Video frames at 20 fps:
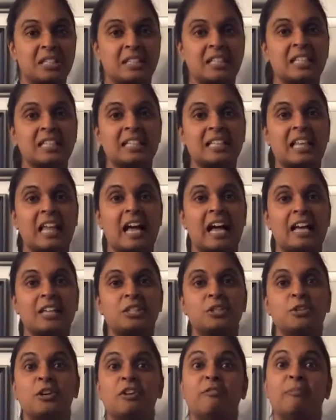in this
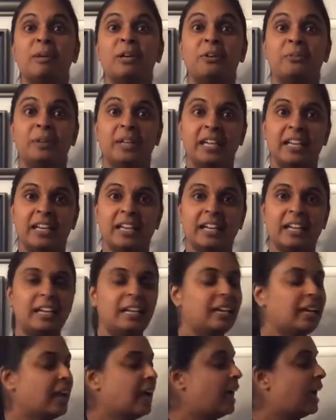class who have been reading.
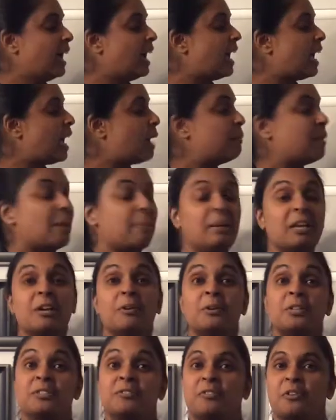Maybe it
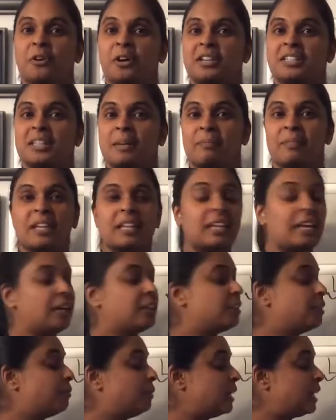was for something like
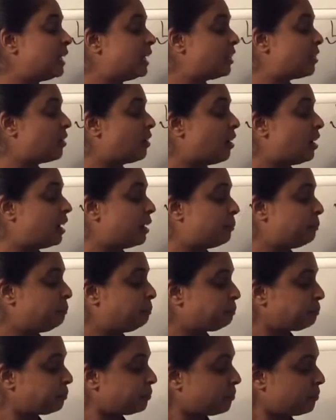the readathon.
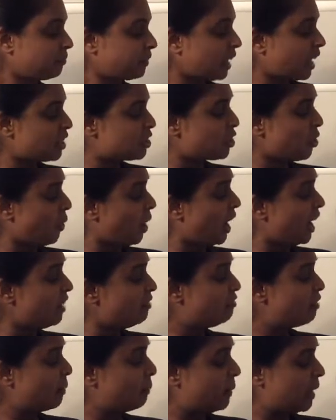So
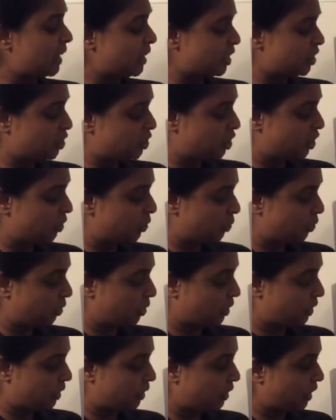I've managed to
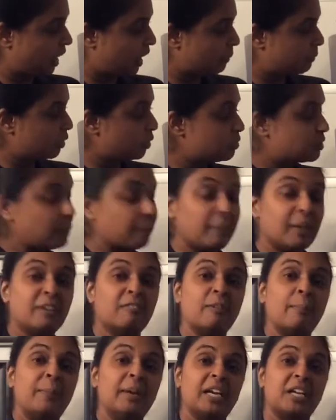use a bit of
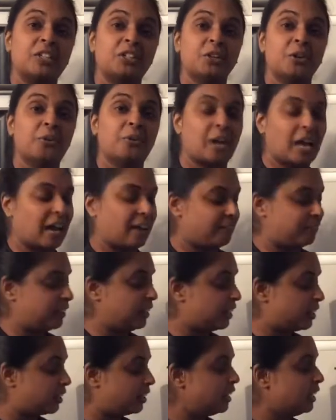a pictograph
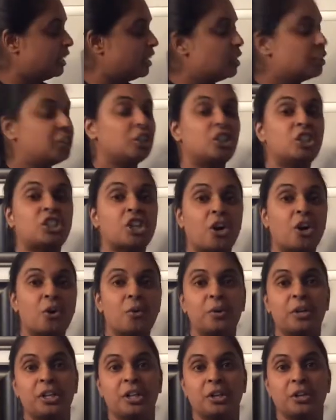here to
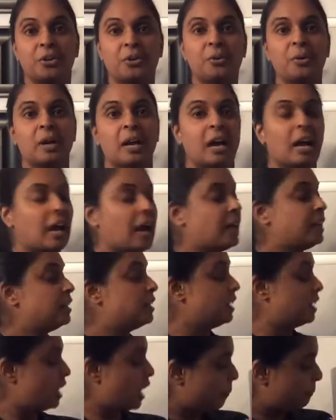show you
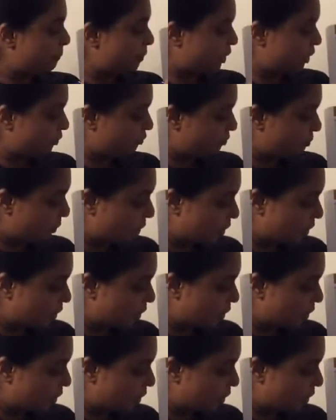the number of